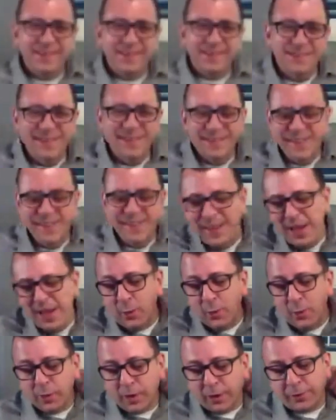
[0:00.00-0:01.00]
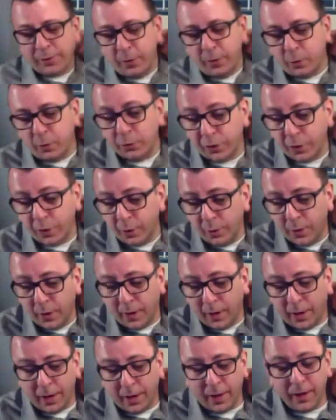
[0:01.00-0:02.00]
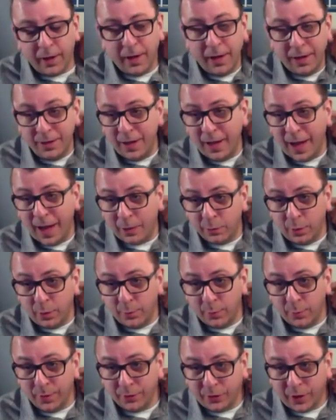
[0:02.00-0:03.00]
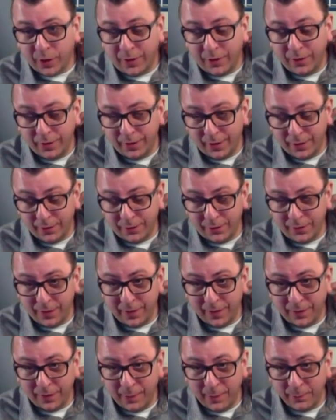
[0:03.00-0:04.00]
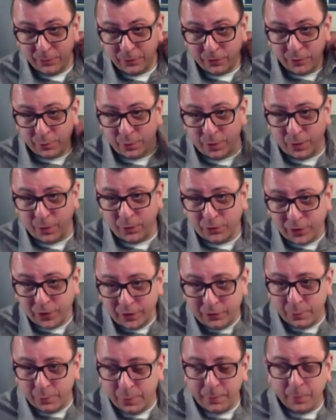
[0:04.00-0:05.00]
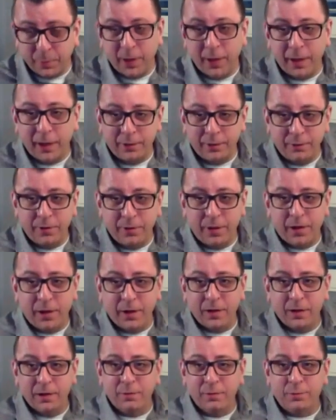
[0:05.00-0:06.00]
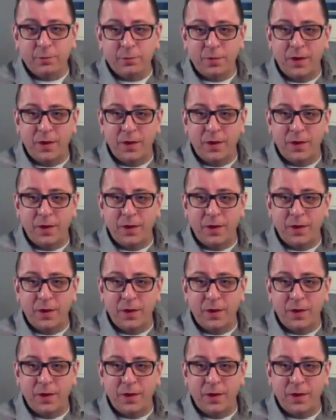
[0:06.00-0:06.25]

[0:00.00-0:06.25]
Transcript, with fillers: this. Well, that's very cool. So, and how long will it take you to get to the end of the game? Is this one of those things you'll be playing for